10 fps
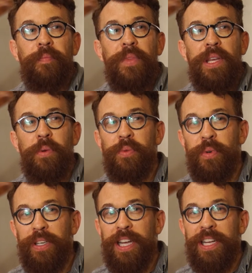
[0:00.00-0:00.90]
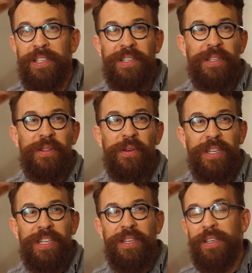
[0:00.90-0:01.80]
He was really hesitant though. He
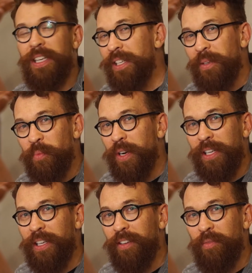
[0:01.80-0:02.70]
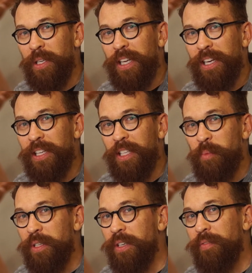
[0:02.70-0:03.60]
didn't want to give me any
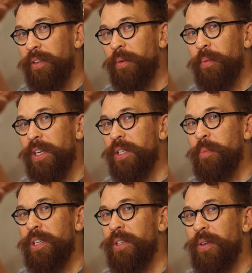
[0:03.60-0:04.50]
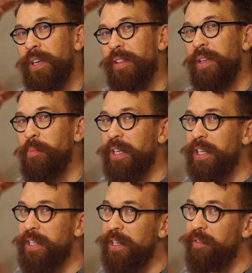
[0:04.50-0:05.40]
specific recipes or anything
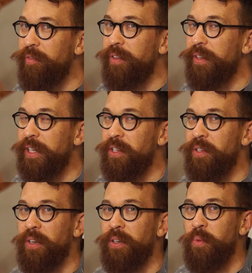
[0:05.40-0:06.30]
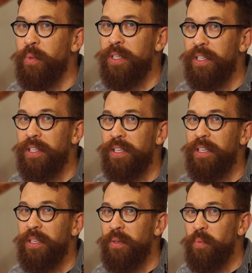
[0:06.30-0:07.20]
because he didn't feel like stucco
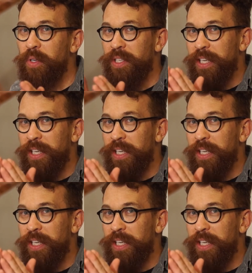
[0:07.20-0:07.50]
was